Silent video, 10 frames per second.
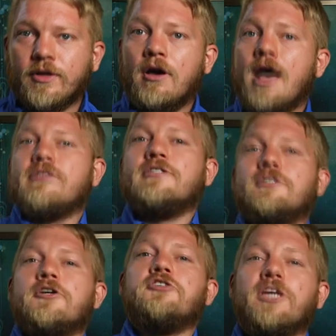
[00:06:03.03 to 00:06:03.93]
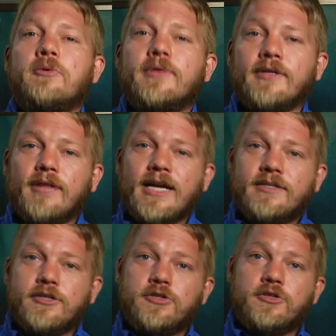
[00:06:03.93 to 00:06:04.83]
The cost associated with the
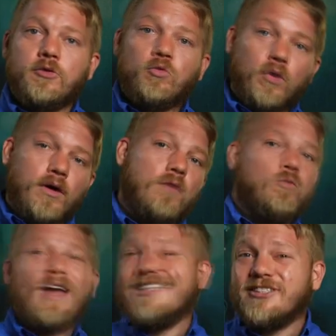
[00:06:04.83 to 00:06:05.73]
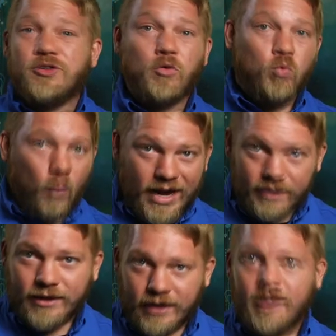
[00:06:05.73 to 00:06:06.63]
license ranges
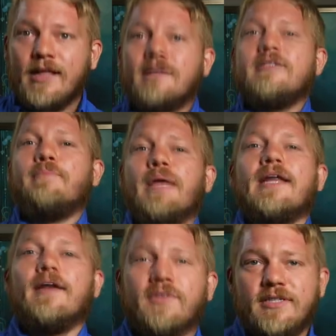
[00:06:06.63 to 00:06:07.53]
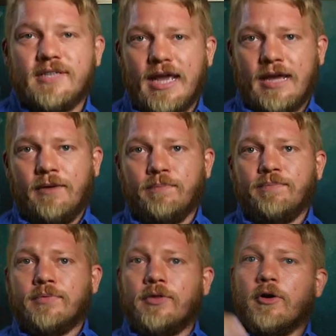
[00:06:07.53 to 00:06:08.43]
greatly depending on the state.
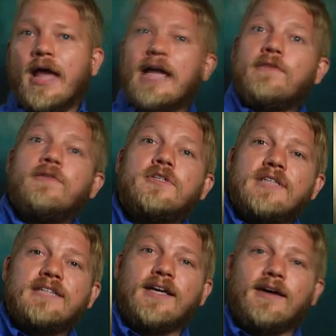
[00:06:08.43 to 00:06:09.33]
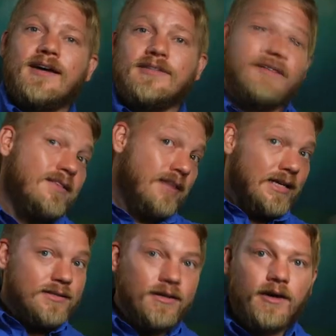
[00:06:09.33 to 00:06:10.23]
There are a handful of states that cost
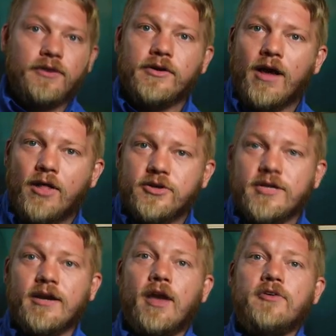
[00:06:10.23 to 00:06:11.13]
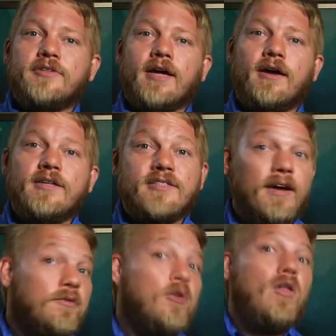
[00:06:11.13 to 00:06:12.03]
less than one hundred dollars and others that cost
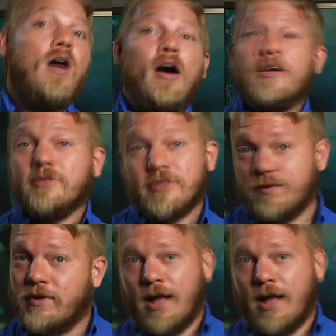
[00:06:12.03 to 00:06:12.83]
several hundreds of